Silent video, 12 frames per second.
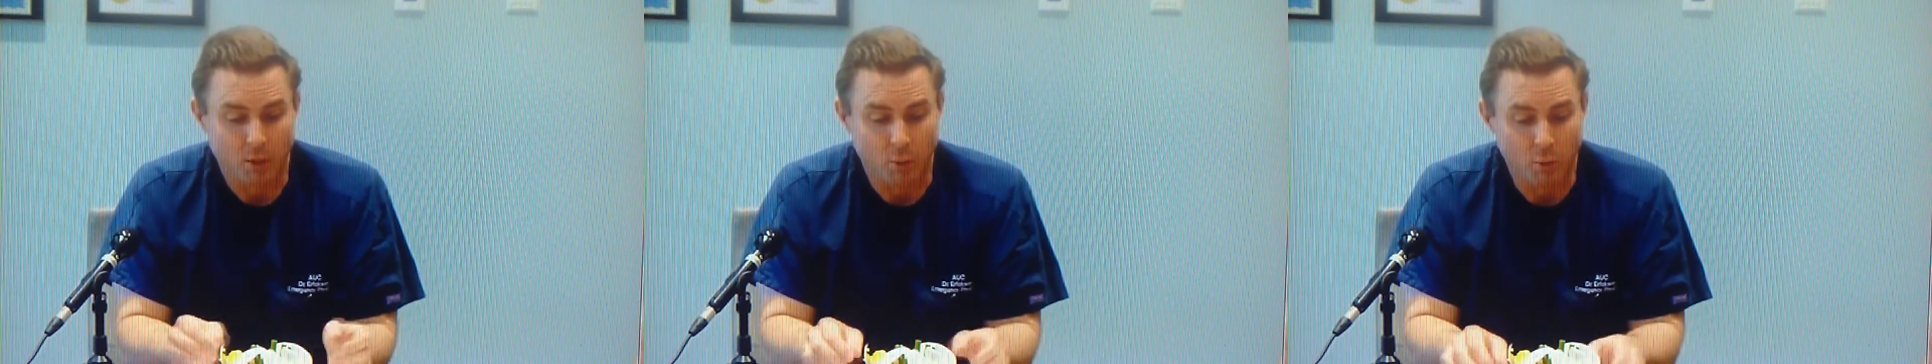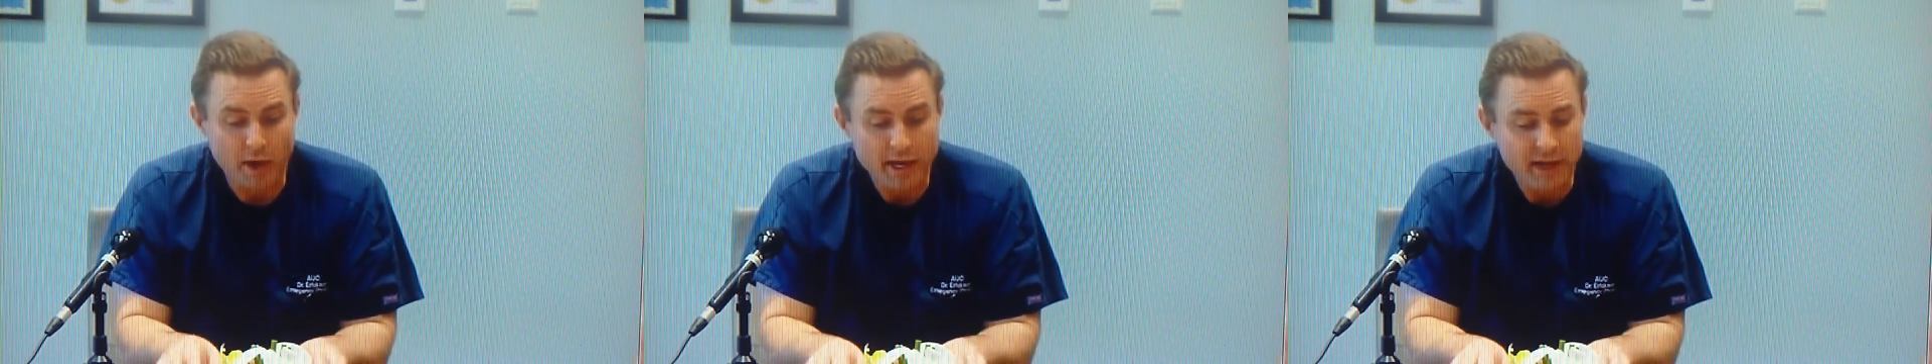
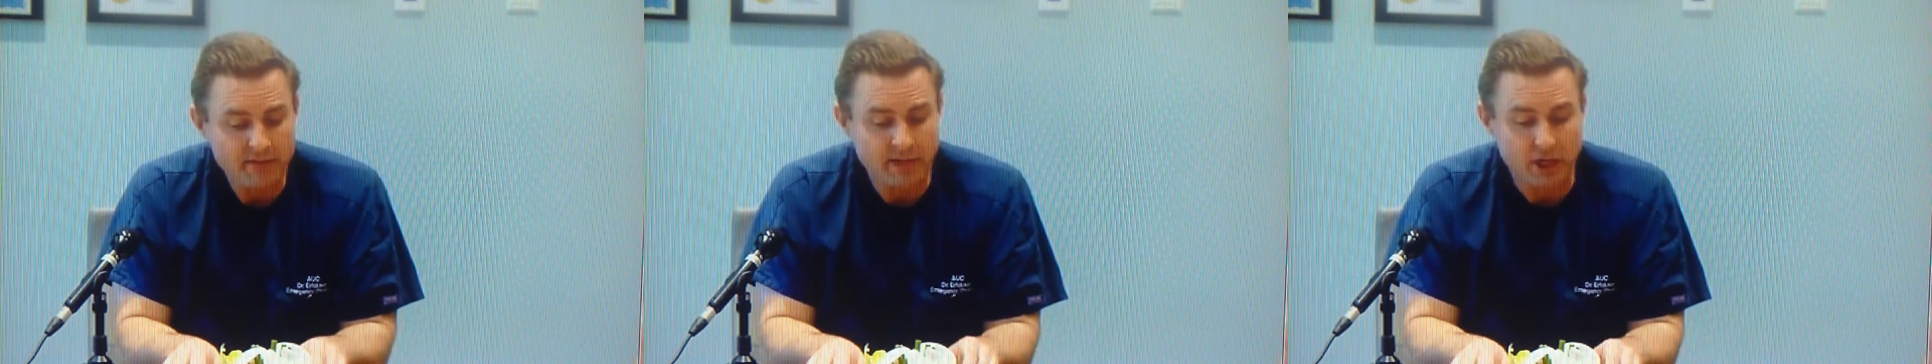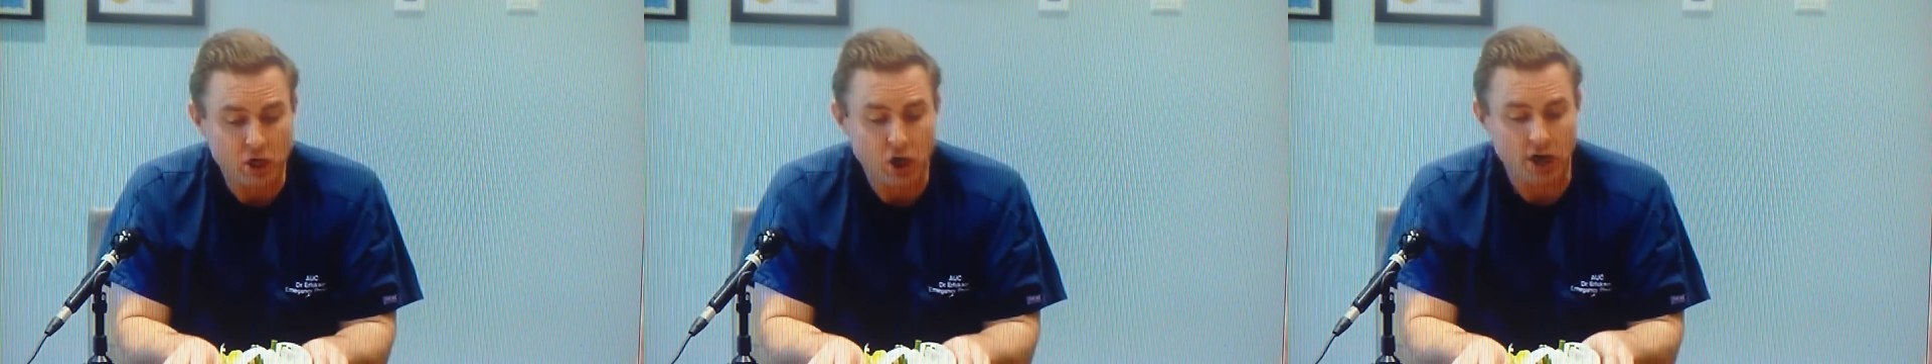What has
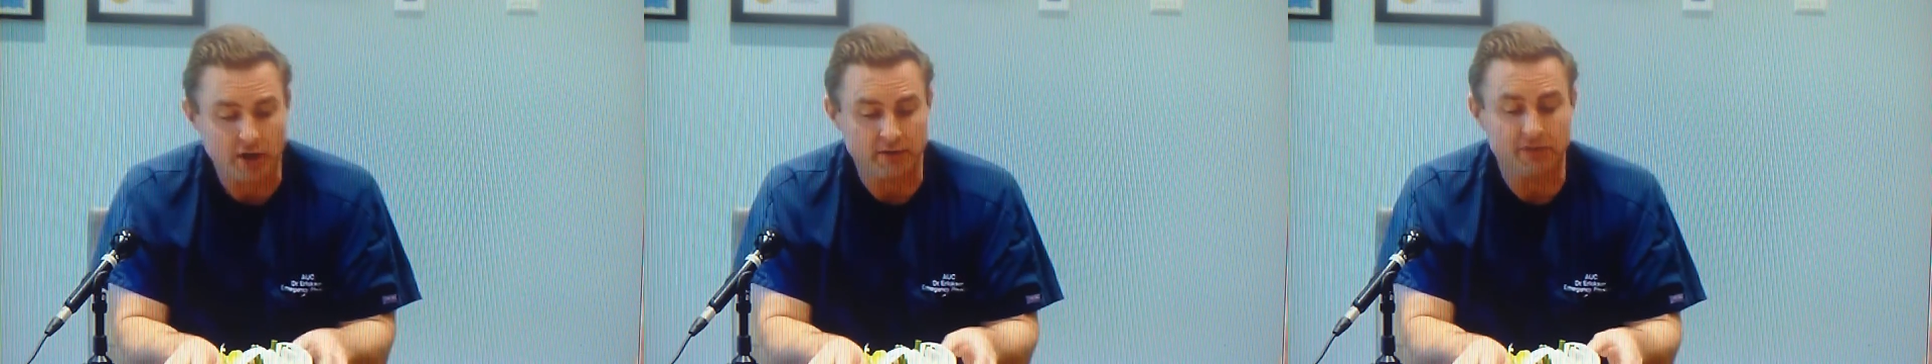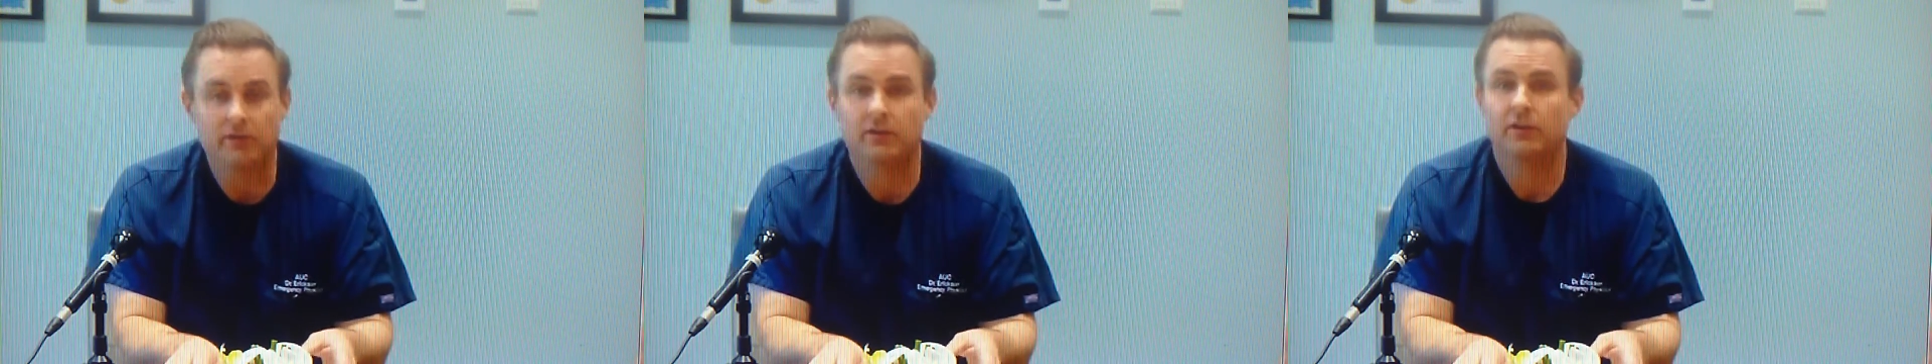it
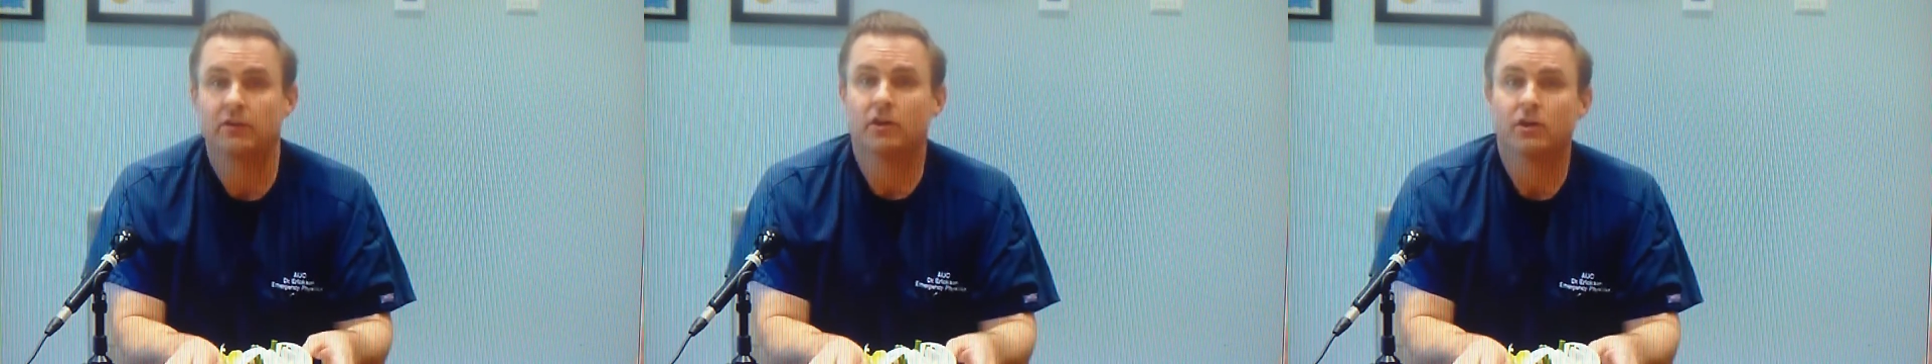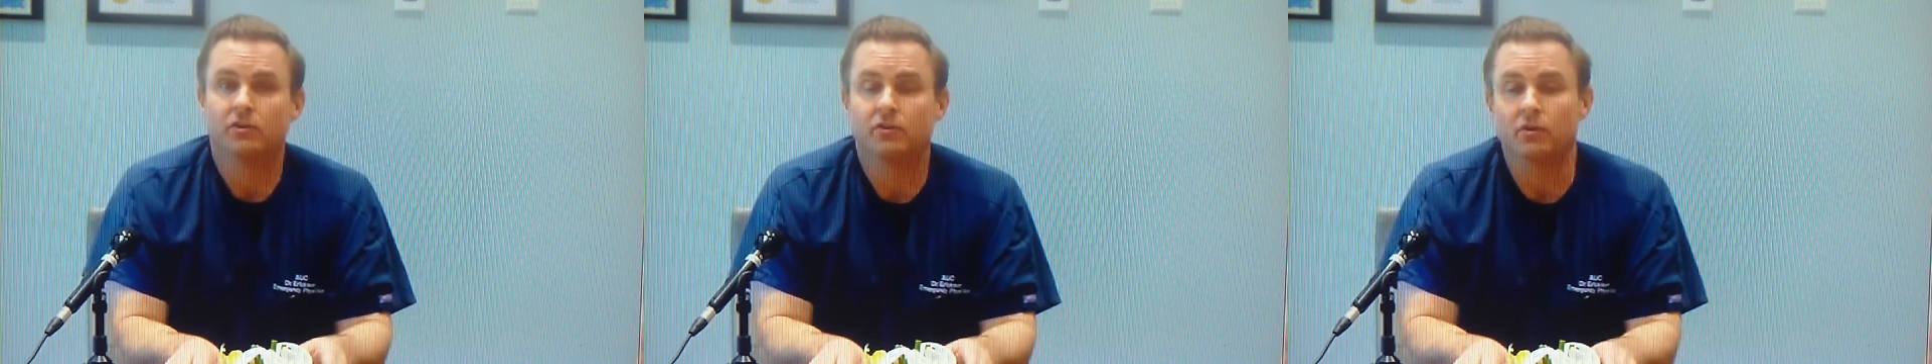caused
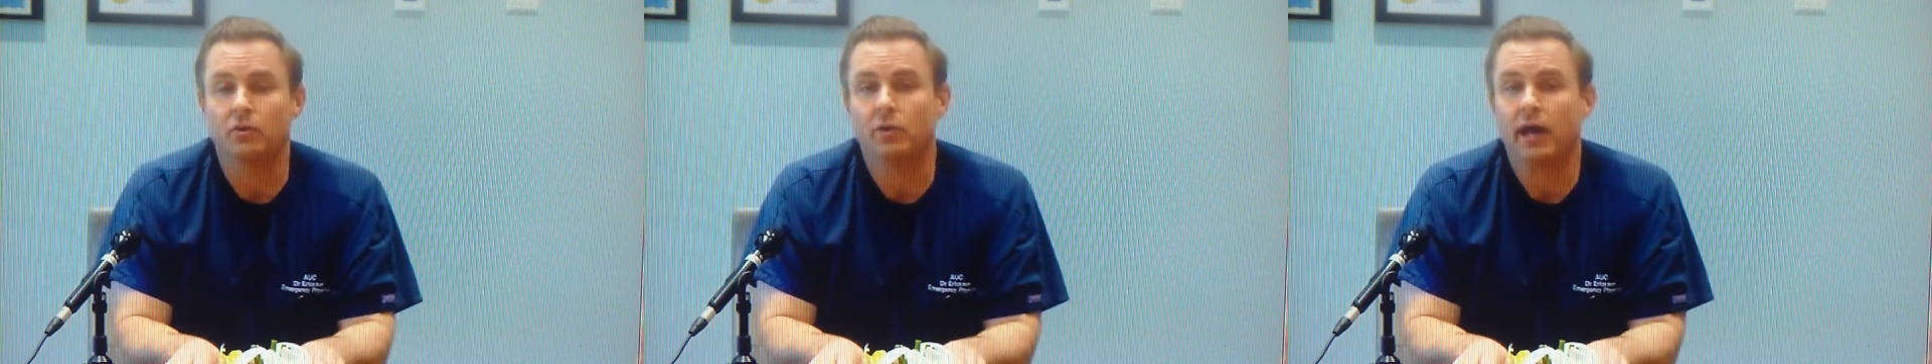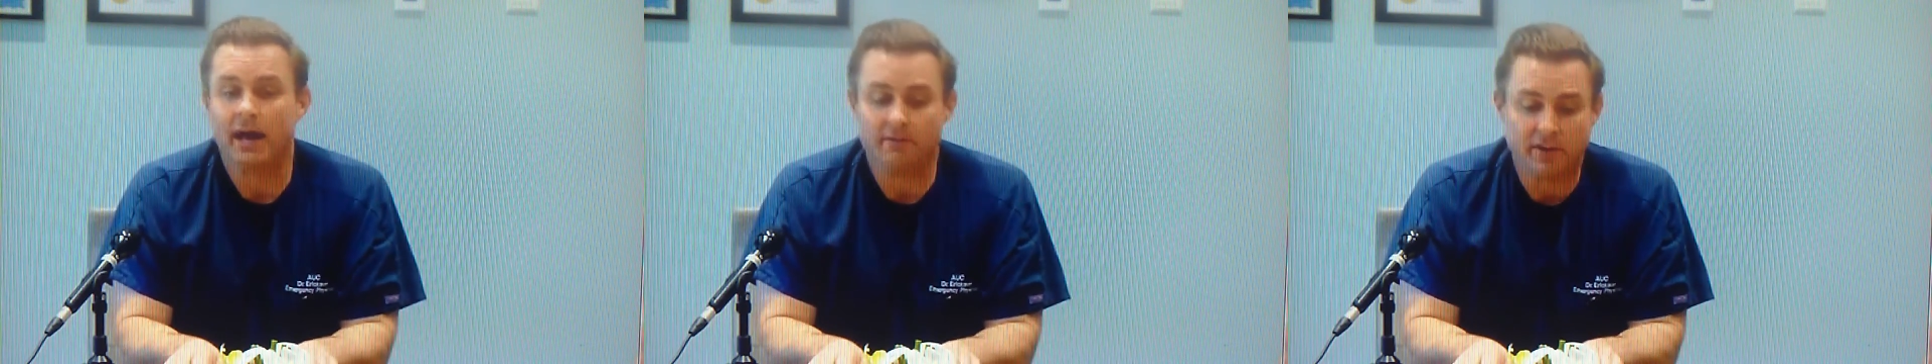
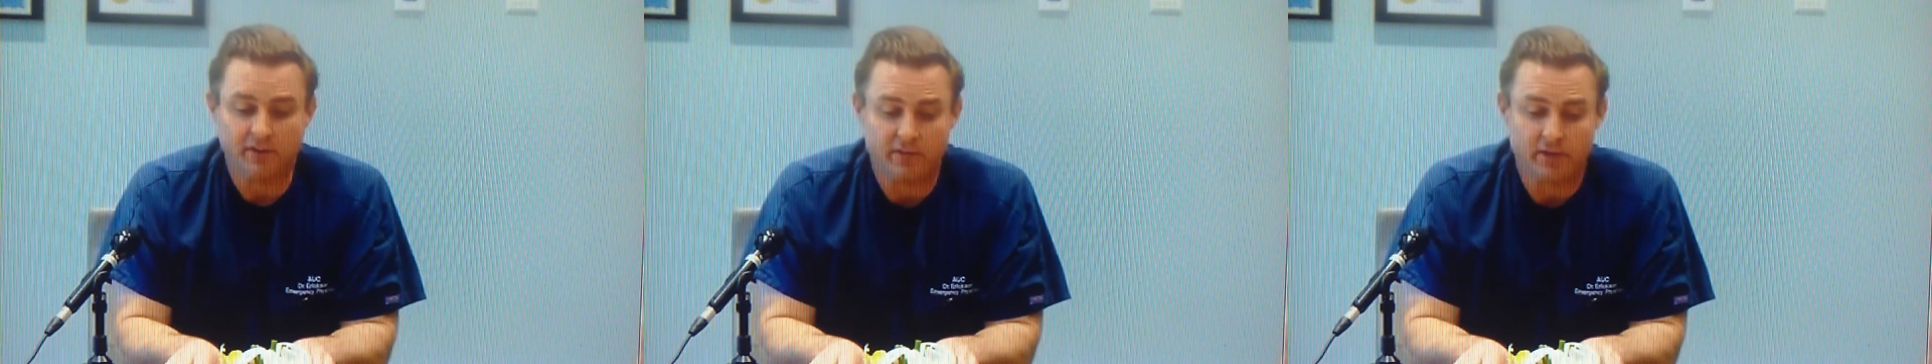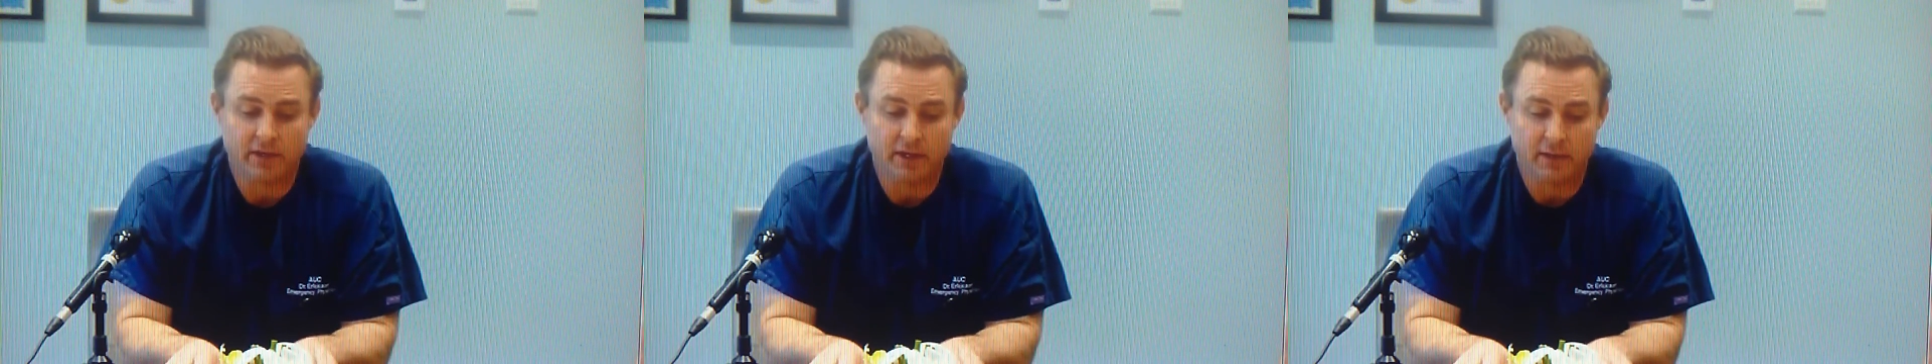to have
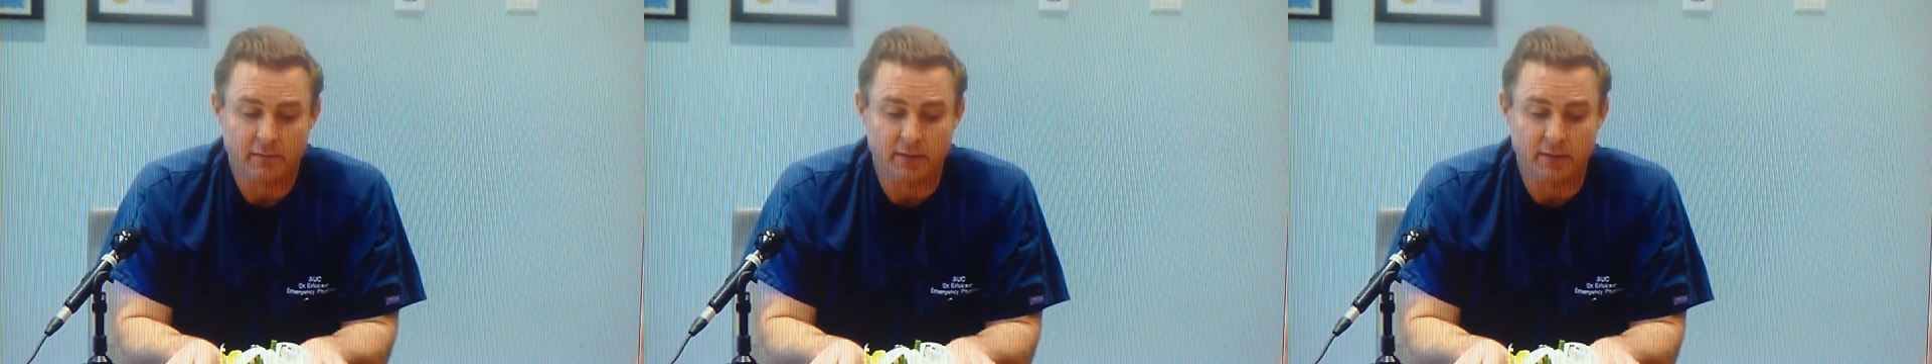us